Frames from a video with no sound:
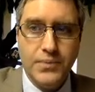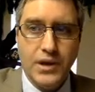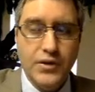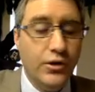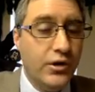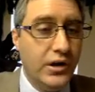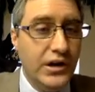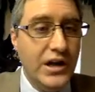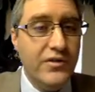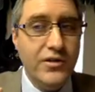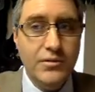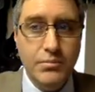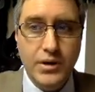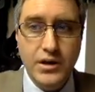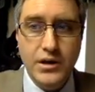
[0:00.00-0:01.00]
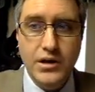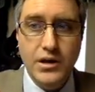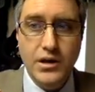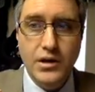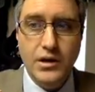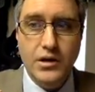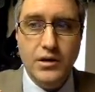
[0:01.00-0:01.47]
There can even be
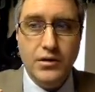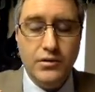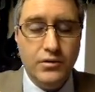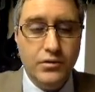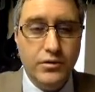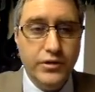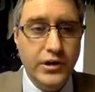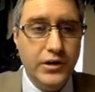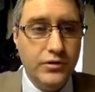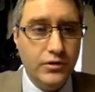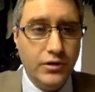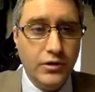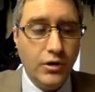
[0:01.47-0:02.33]
things that are